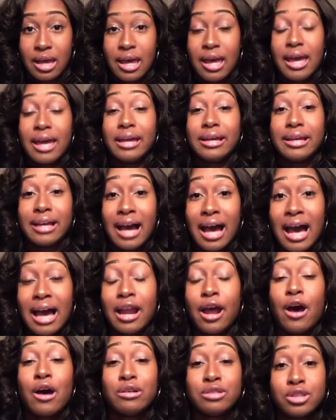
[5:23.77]
And God
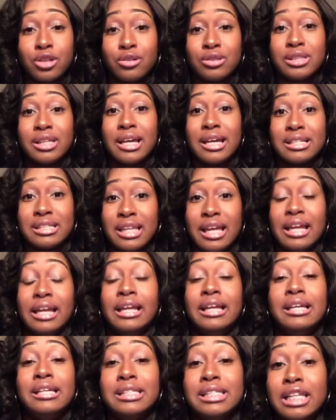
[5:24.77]
also says that
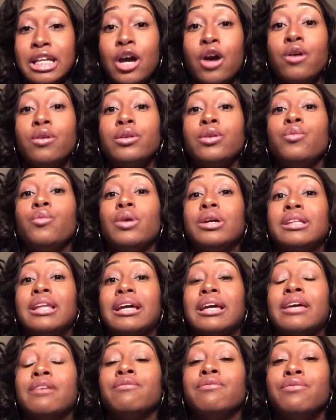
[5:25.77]
he's the only one that
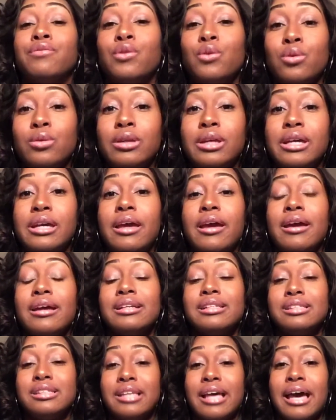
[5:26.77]
can fully
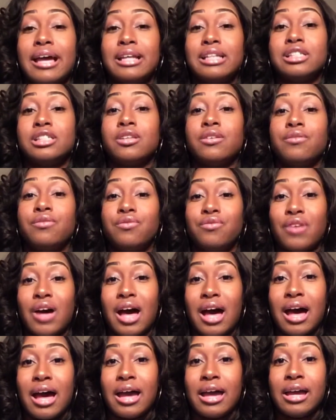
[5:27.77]

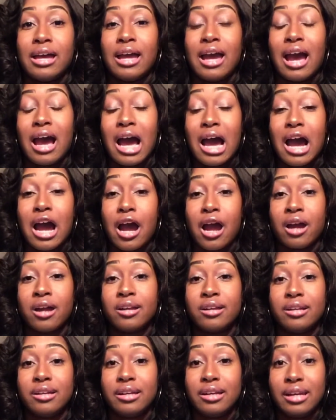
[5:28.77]
satisfy our
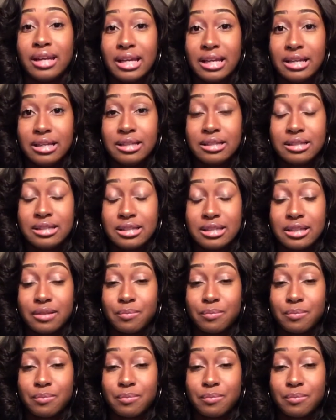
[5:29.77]
needs.